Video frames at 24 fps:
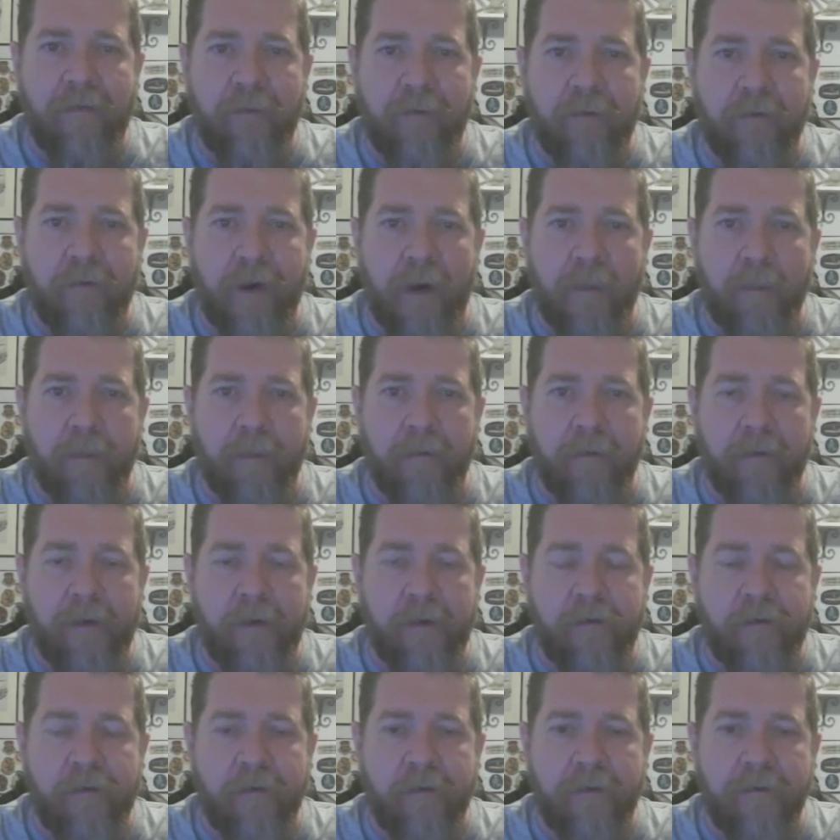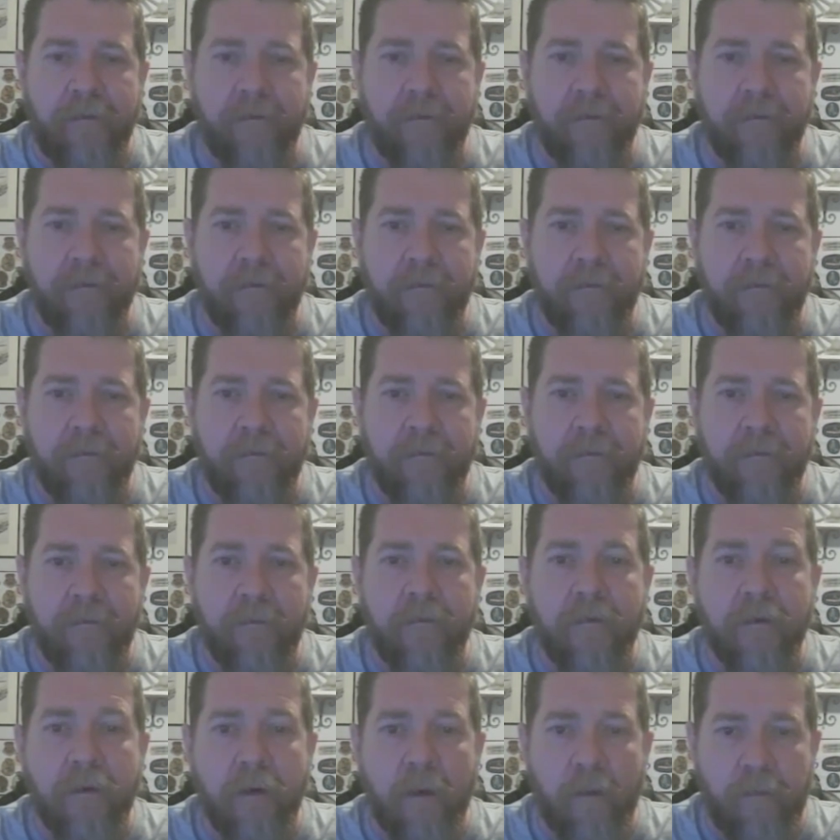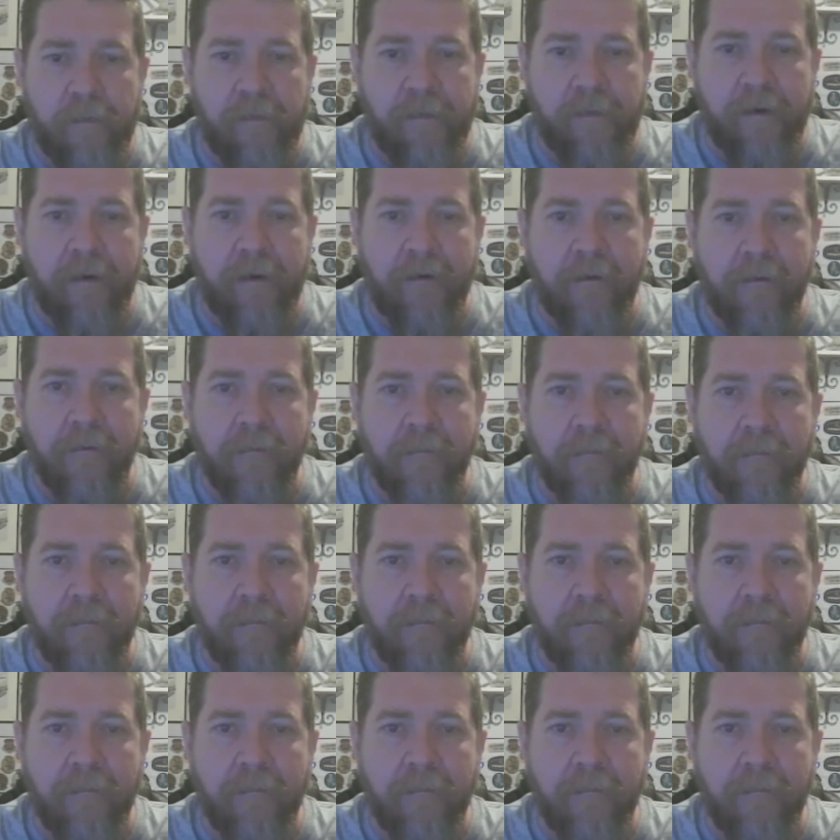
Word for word: of her operation the nose gear.